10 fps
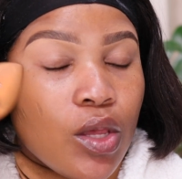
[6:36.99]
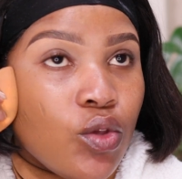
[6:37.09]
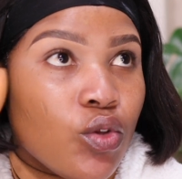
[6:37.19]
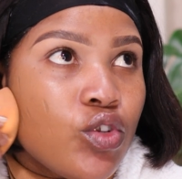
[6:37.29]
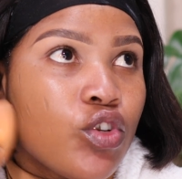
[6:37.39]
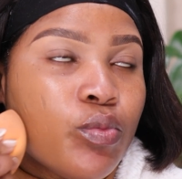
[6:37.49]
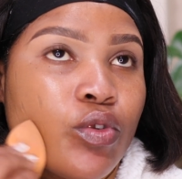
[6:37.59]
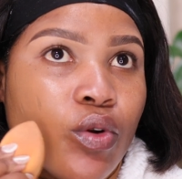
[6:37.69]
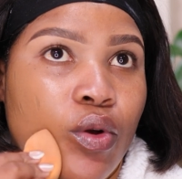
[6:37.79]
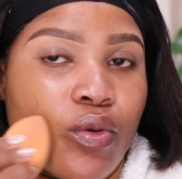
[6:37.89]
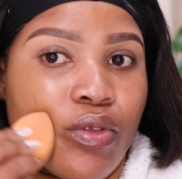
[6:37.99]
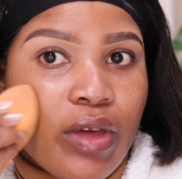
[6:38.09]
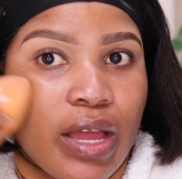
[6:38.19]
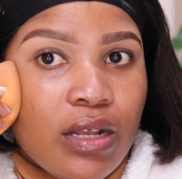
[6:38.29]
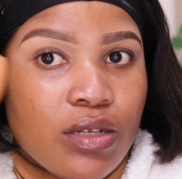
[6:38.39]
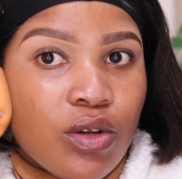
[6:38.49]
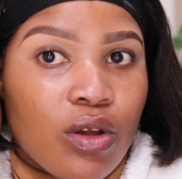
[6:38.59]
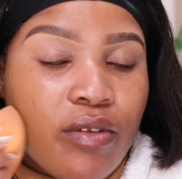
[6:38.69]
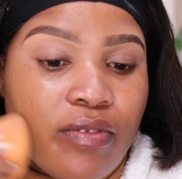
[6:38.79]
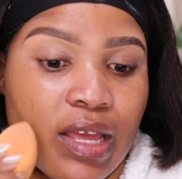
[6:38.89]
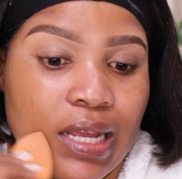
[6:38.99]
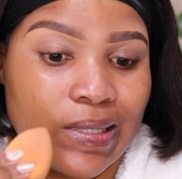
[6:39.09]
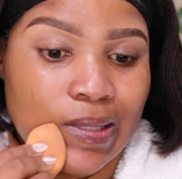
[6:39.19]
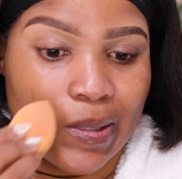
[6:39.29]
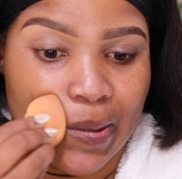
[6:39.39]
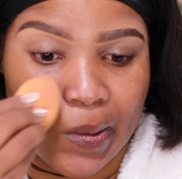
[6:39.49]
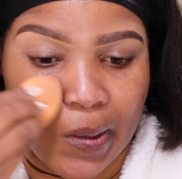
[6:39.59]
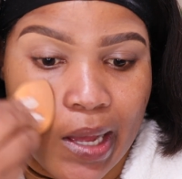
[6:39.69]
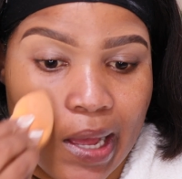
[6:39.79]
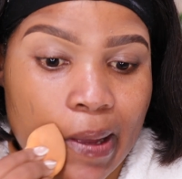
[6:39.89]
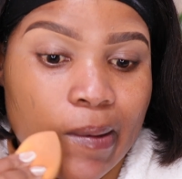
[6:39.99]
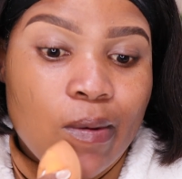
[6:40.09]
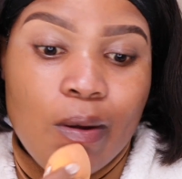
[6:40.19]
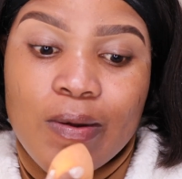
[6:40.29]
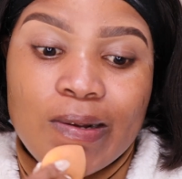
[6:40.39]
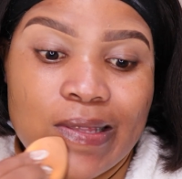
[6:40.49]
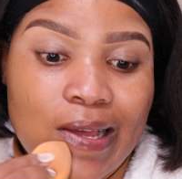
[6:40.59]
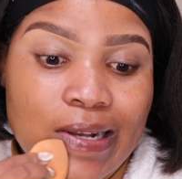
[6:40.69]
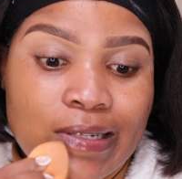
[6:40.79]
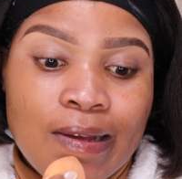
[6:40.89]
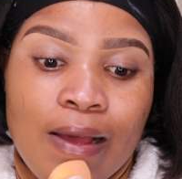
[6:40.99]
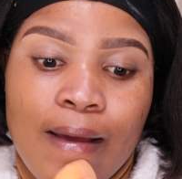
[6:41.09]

YouTube growth and all of that, you know. I wrote that